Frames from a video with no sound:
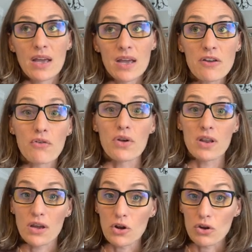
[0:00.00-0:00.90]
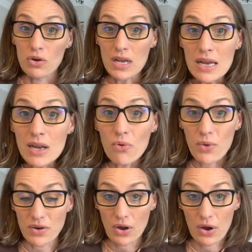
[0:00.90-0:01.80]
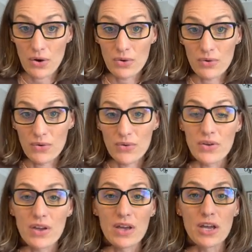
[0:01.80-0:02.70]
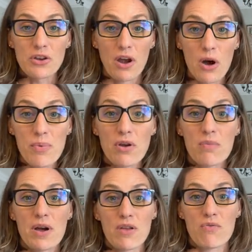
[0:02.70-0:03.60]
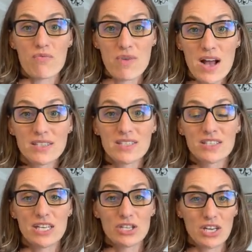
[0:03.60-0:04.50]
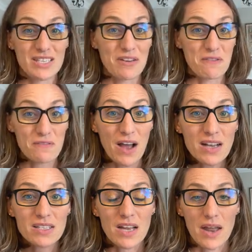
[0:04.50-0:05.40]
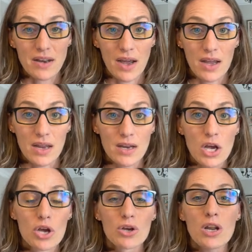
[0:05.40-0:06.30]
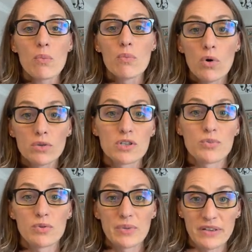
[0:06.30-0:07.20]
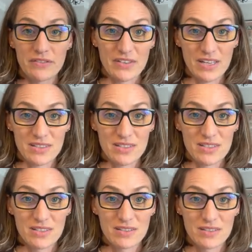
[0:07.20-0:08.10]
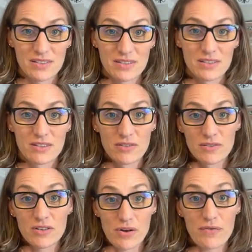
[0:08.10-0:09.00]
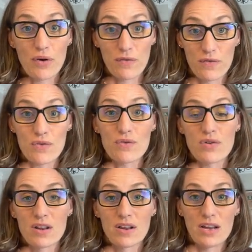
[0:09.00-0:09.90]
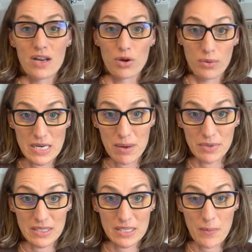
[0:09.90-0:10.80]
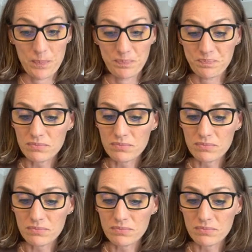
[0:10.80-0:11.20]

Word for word: And if you're eating at a good eating window, and you're helping your body rest and digest and fast at night, getting multiple benefits of your food and your metabolism.